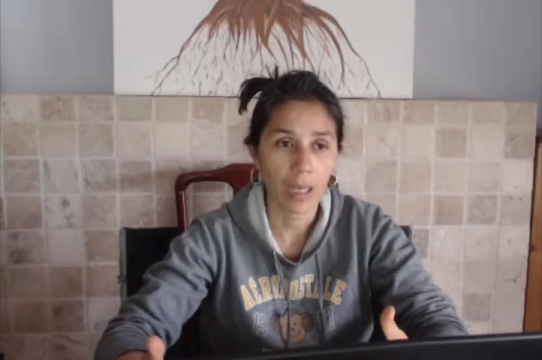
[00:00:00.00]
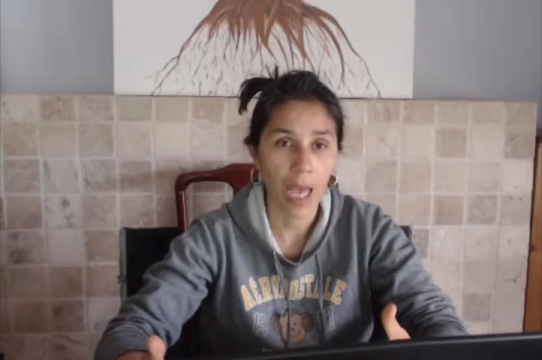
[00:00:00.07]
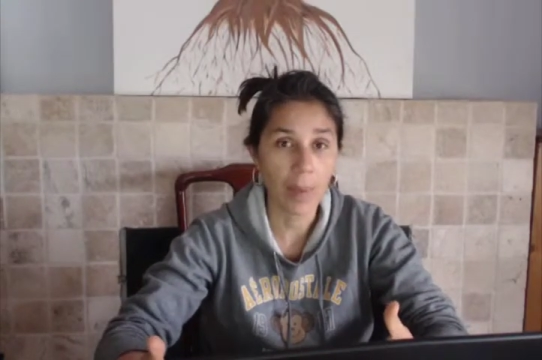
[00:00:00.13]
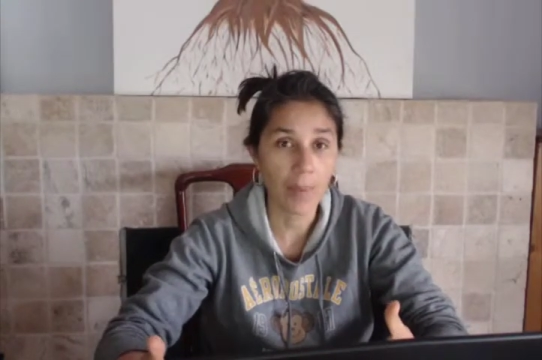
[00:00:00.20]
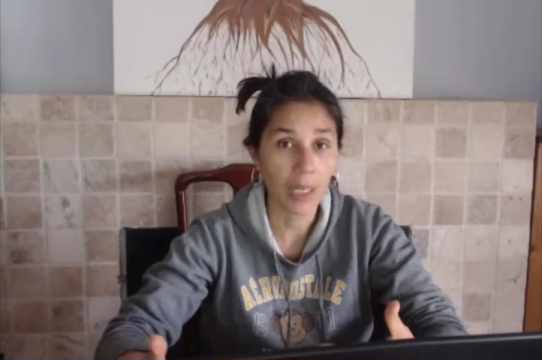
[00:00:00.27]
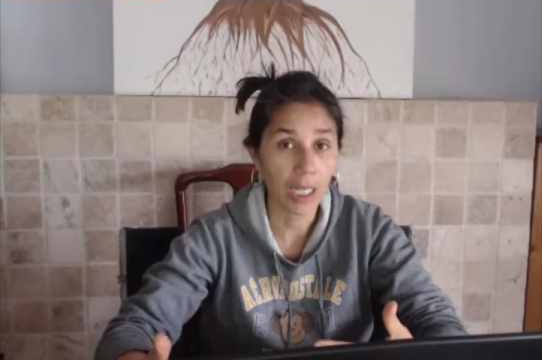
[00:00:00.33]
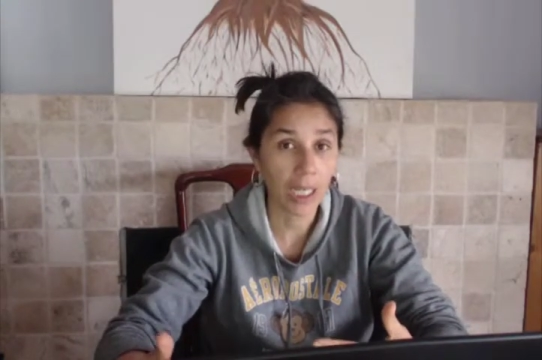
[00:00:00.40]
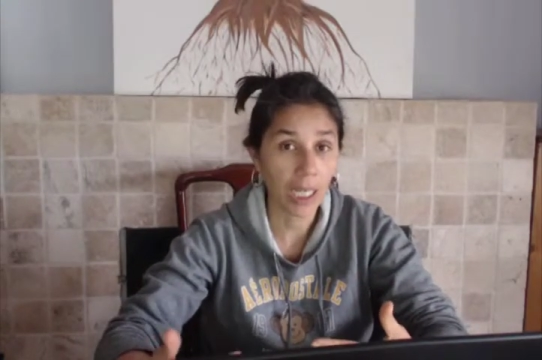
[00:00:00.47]

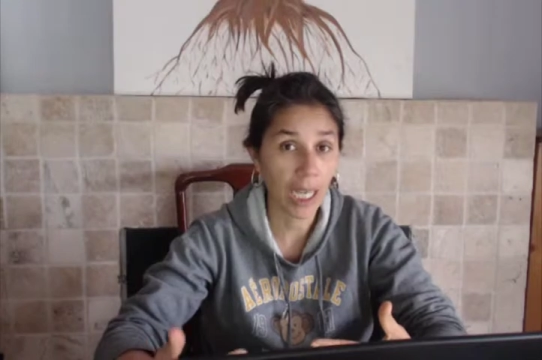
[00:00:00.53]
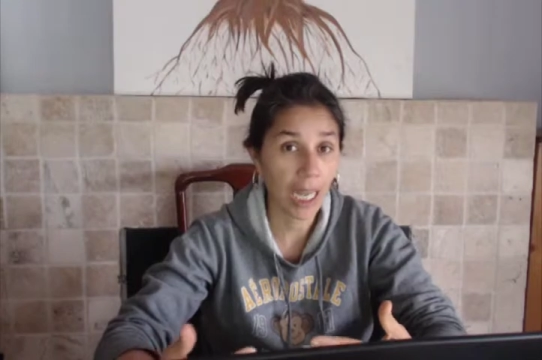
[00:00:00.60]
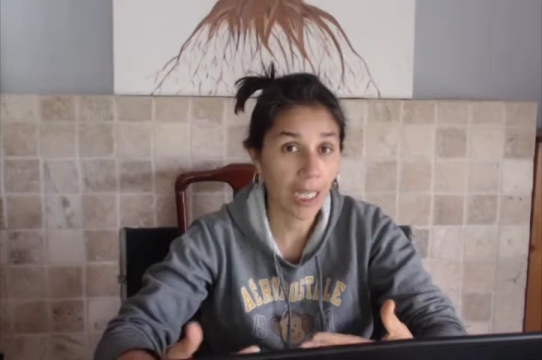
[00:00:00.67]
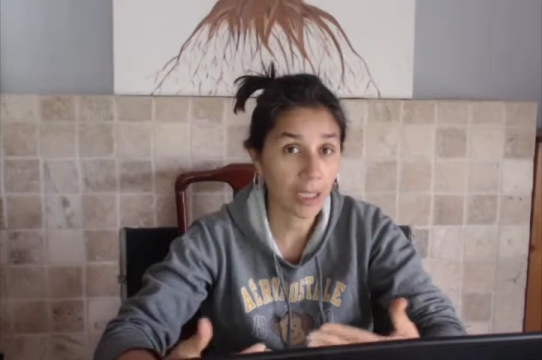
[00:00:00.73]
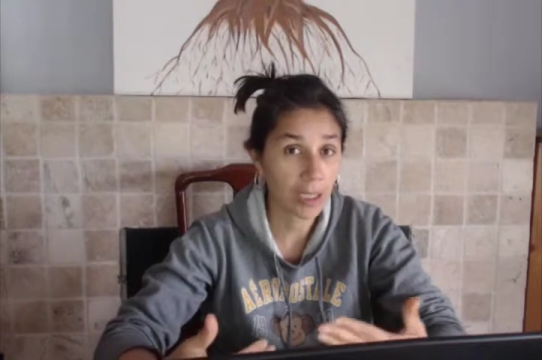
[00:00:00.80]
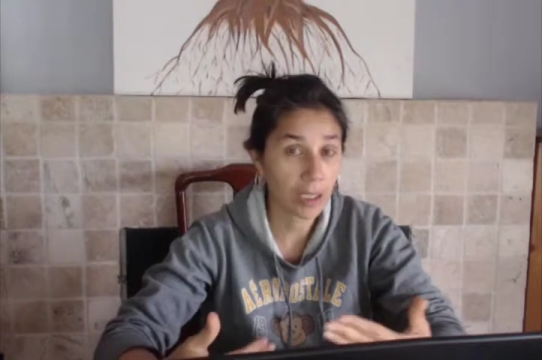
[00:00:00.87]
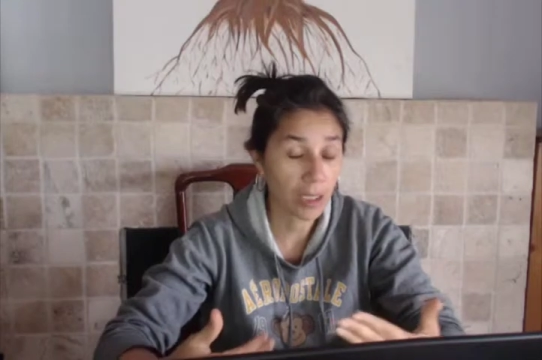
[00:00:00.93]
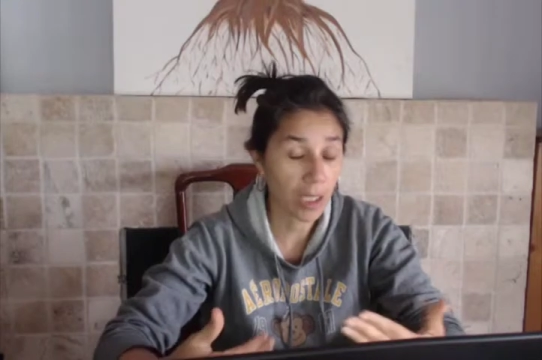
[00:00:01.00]
I mean it
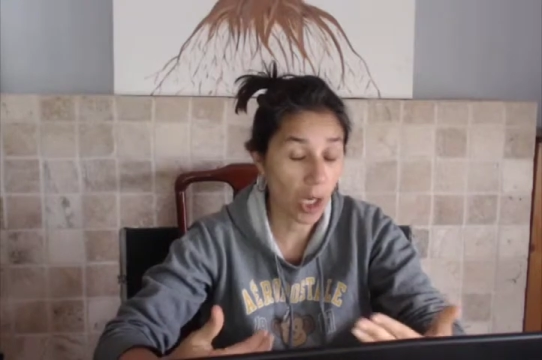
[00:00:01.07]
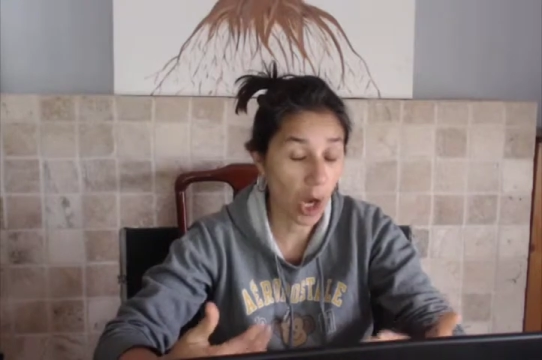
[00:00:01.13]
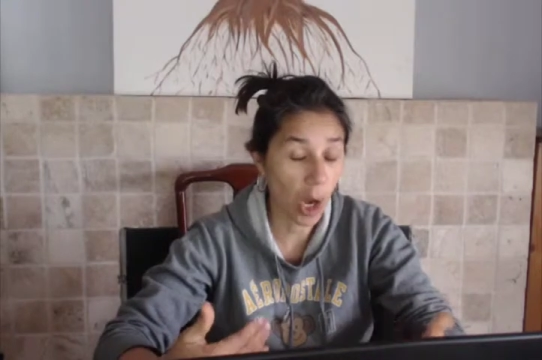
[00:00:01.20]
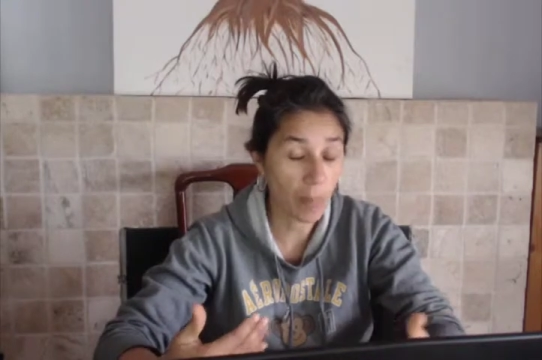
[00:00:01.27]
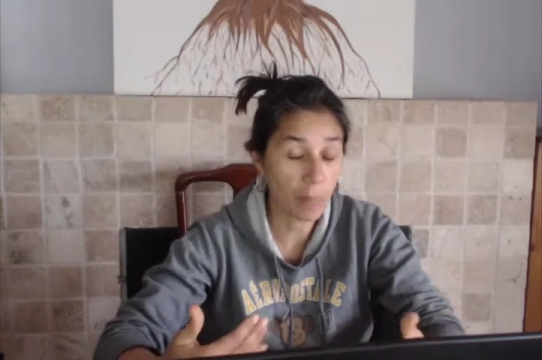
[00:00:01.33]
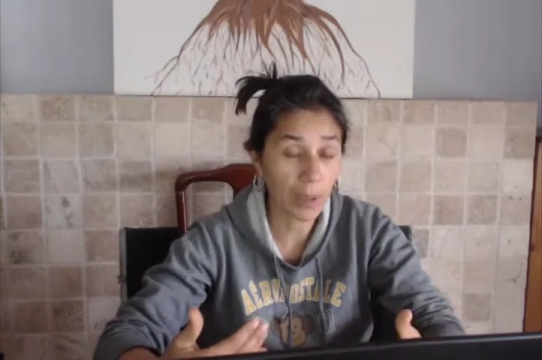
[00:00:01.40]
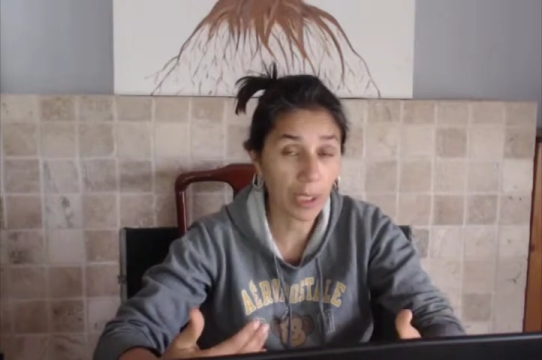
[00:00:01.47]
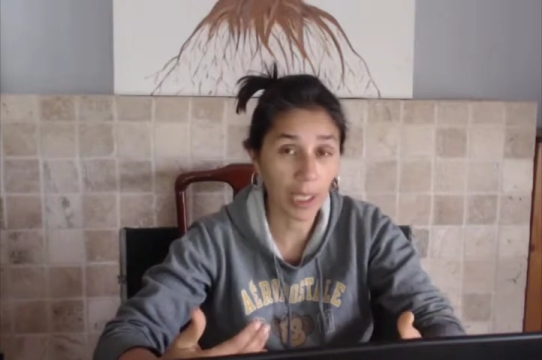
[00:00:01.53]
got
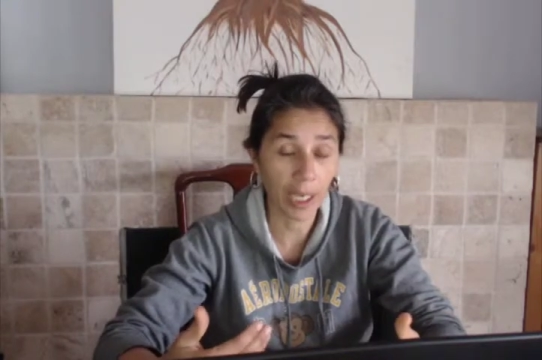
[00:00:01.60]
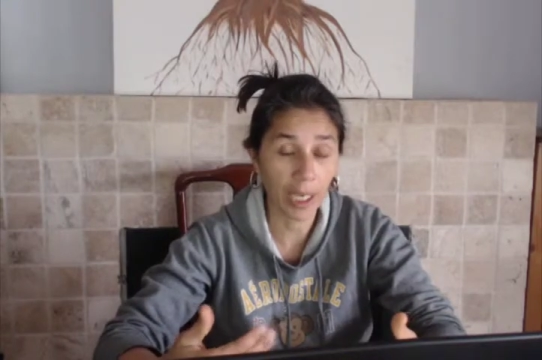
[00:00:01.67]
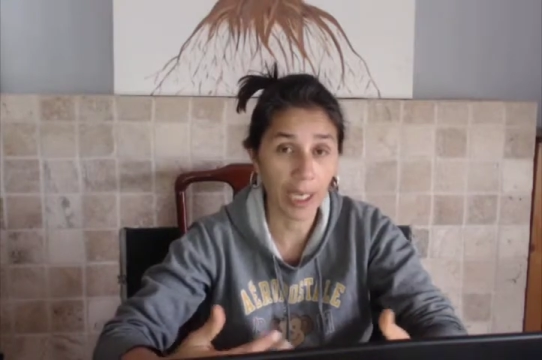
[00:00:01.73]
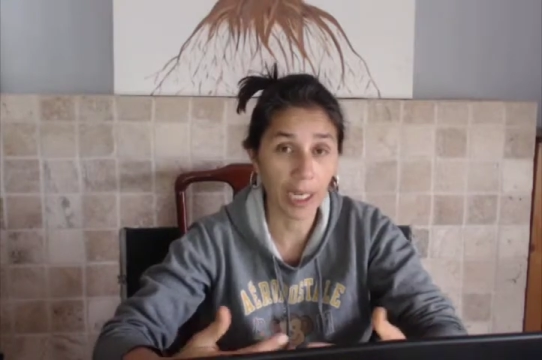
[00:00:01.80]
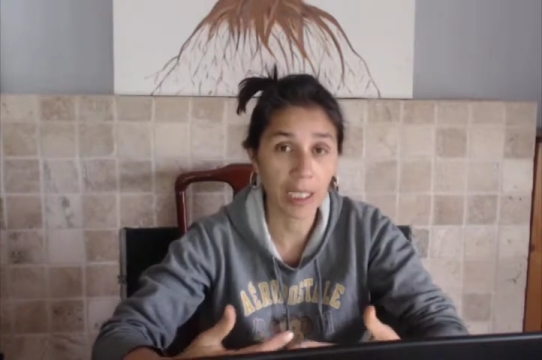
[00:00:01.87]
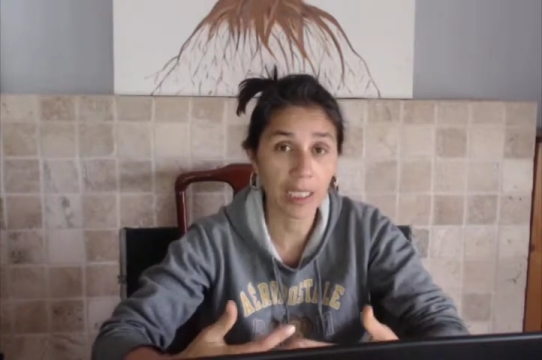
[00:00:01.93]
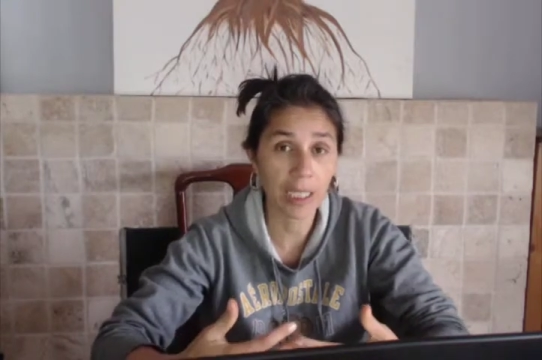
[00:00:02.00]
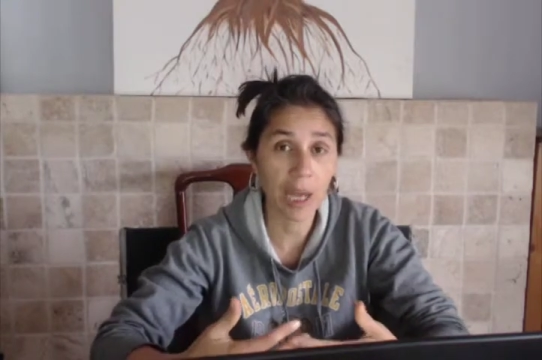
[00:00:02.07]
complicated.